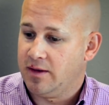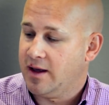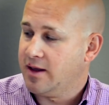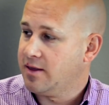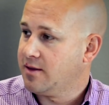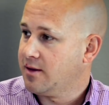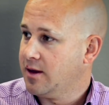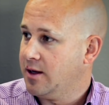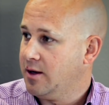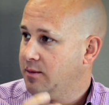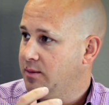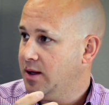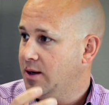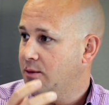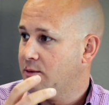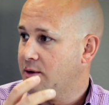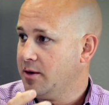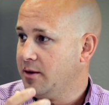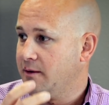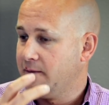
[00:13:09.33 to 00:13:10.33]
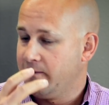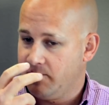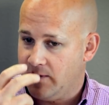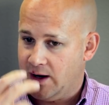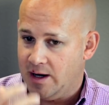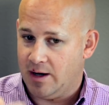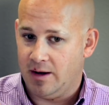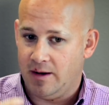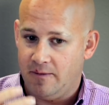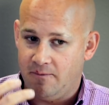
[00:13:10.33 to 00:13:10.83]
that's going to be where the
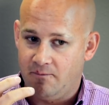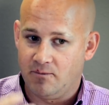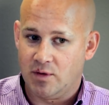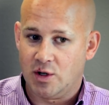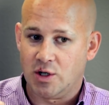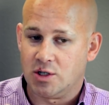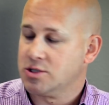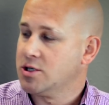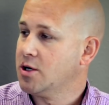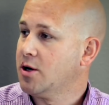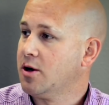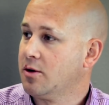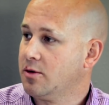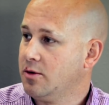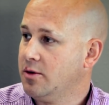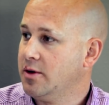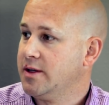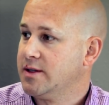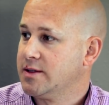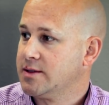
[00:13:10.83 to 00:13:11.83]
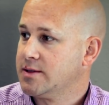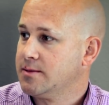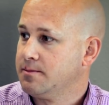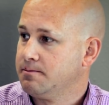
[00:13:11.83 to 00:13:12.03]
very first hurdle is.